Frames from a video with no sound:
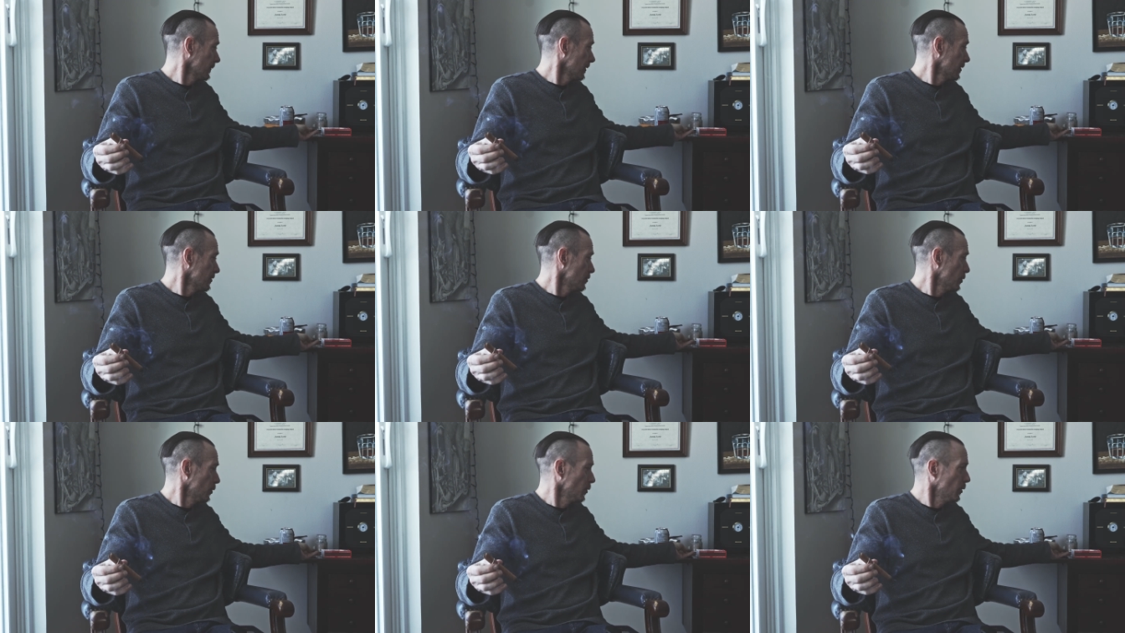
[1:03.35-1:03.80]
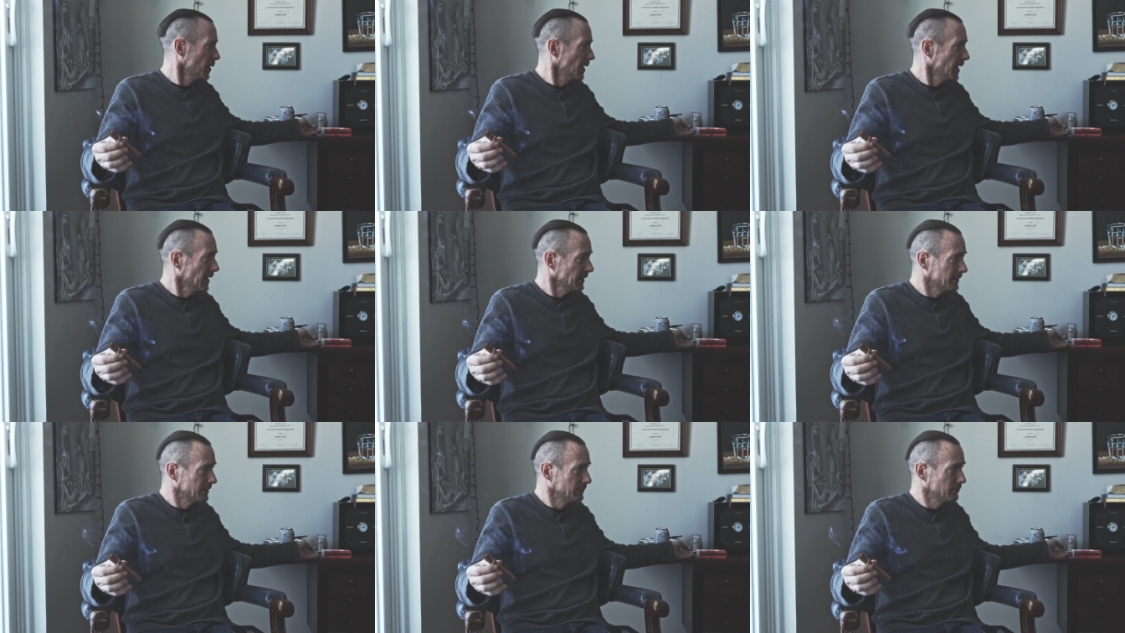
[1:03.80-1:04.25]
So
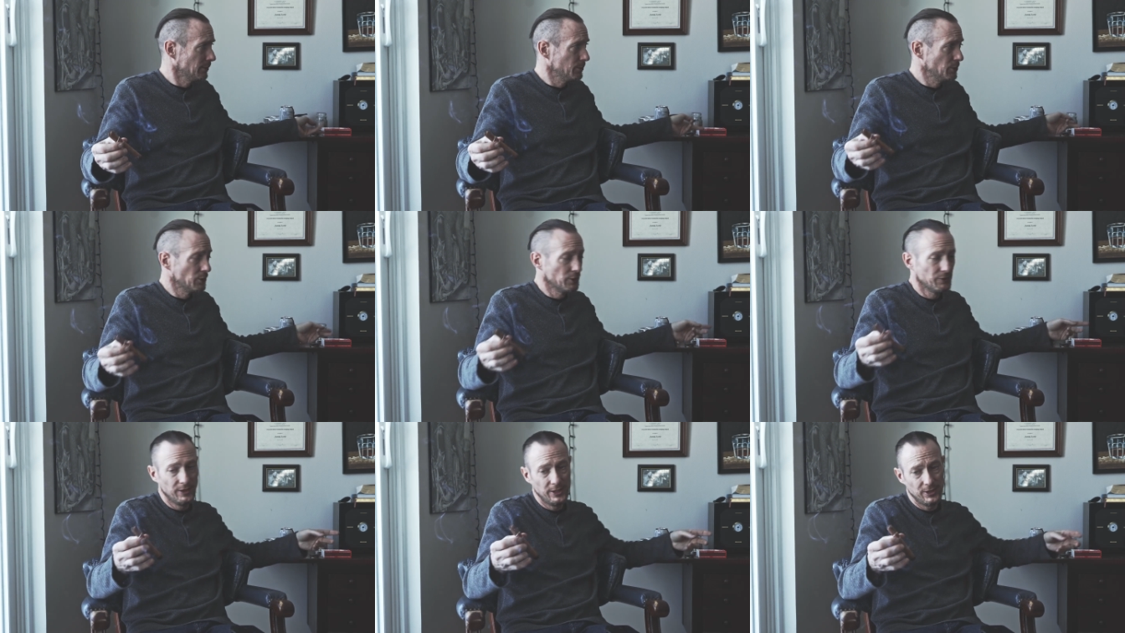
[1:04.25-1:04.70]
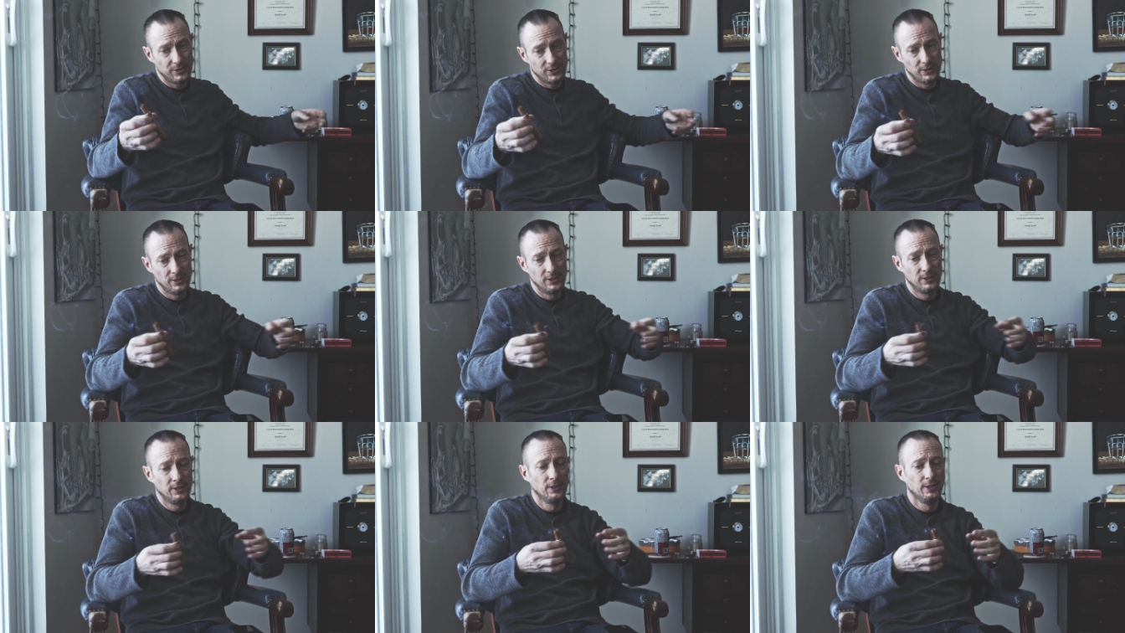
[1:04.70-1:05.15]
actually my
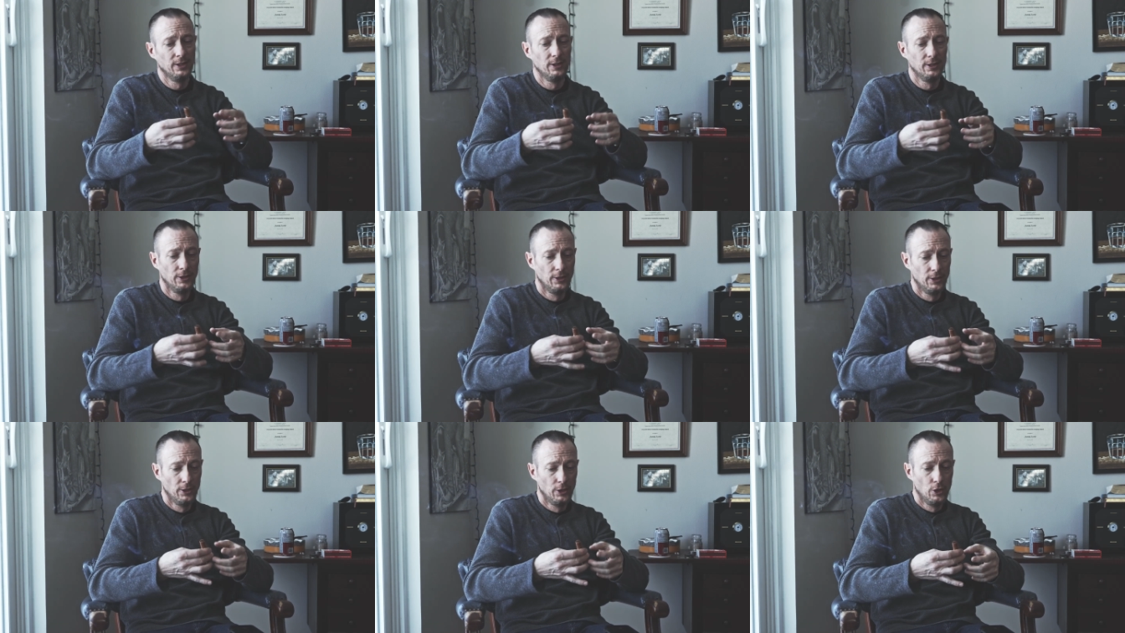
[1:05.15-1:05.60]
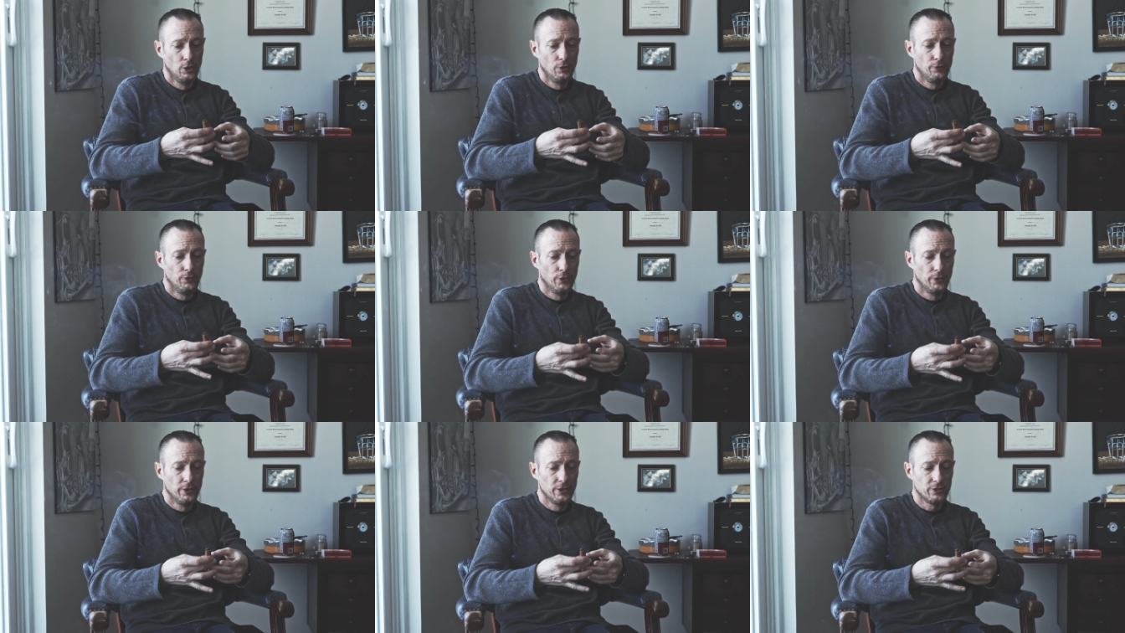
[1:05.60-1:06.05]
motivation
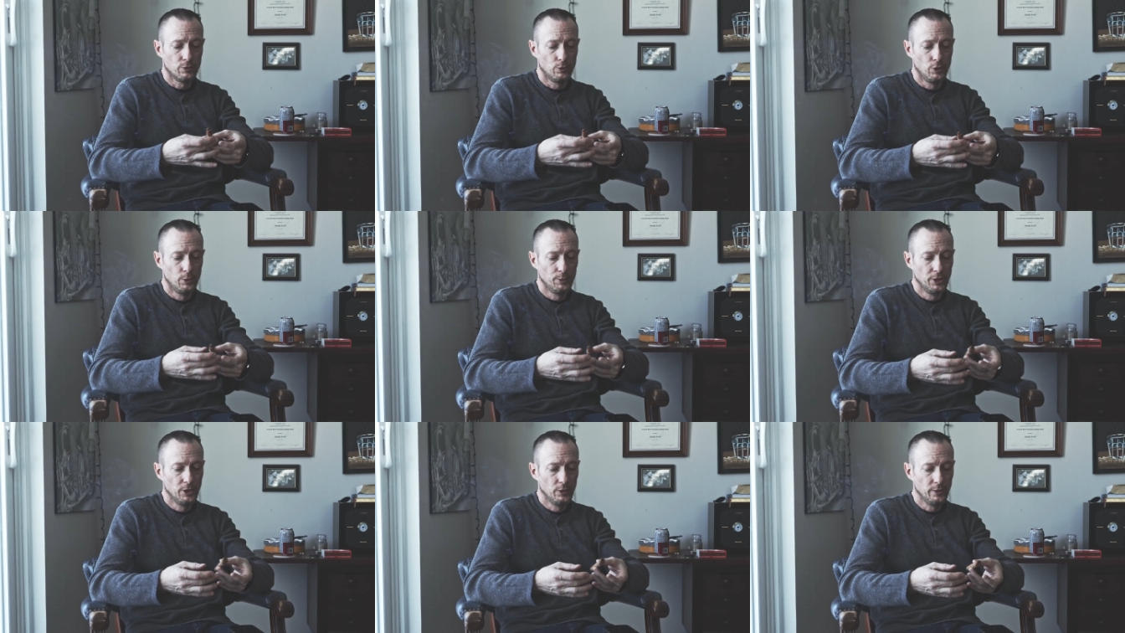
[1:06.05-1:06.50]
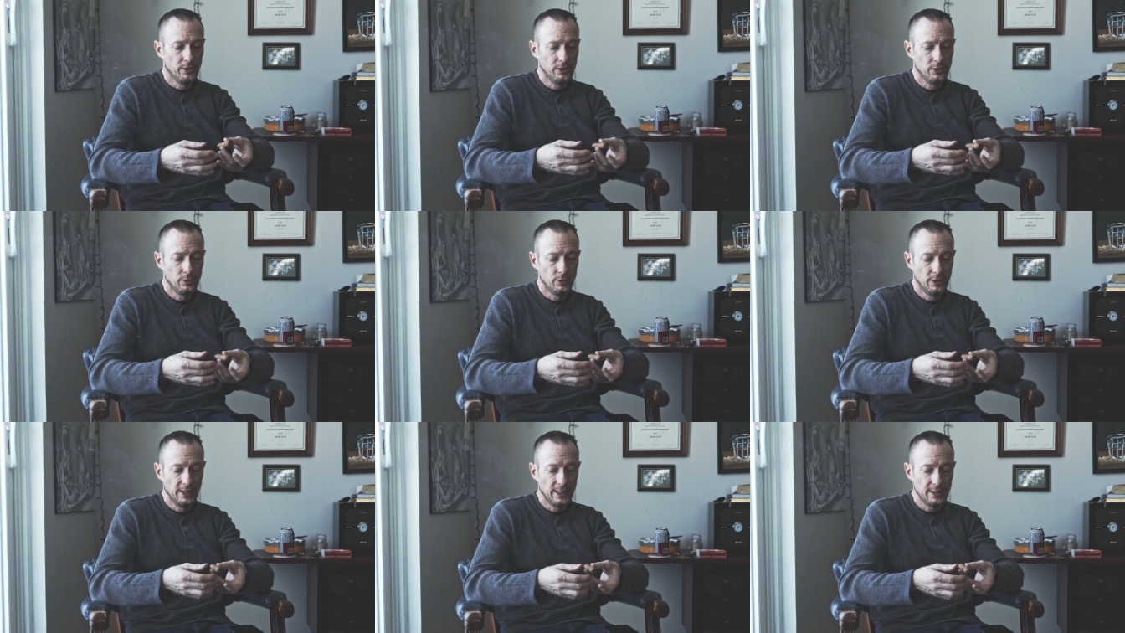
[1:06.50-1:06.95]
for this Romeo y
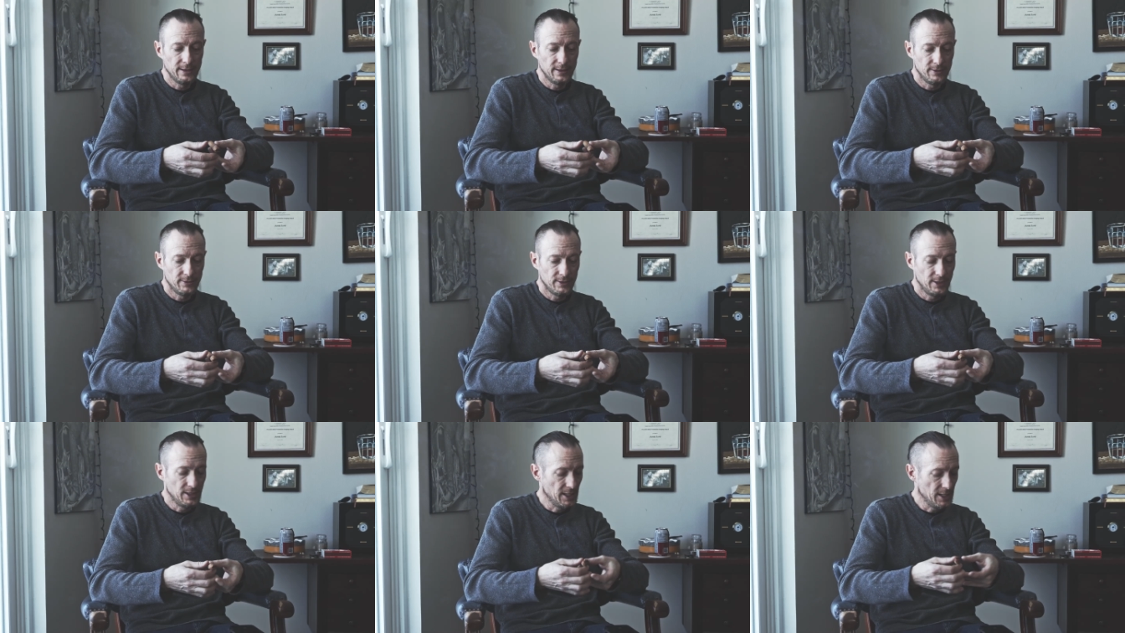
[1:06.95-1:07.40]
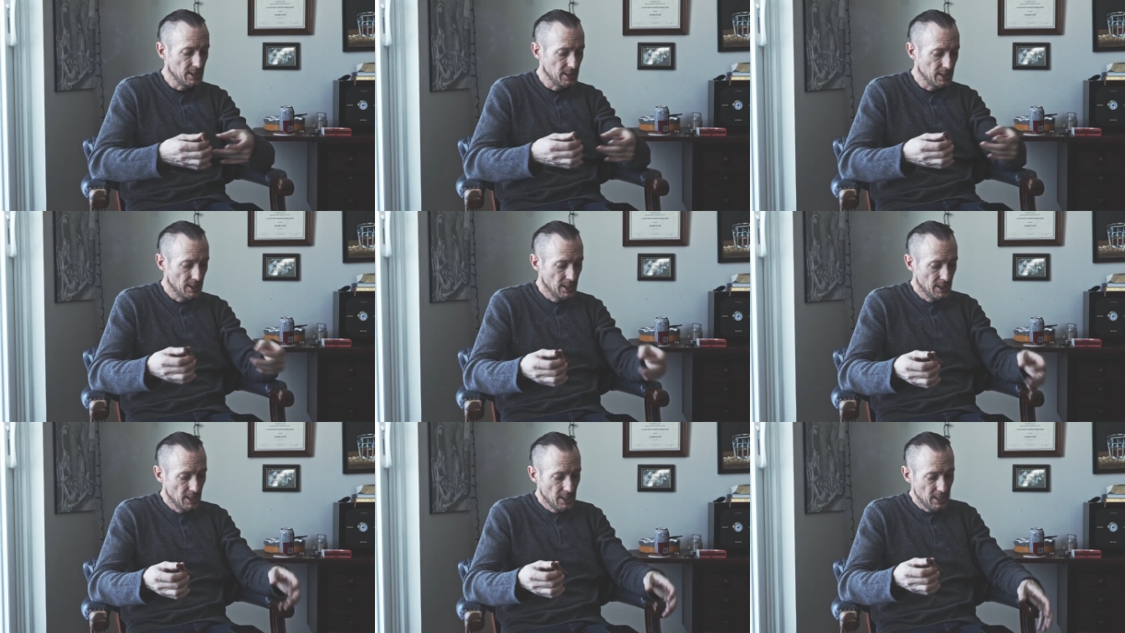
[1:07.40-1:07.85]
Julieta today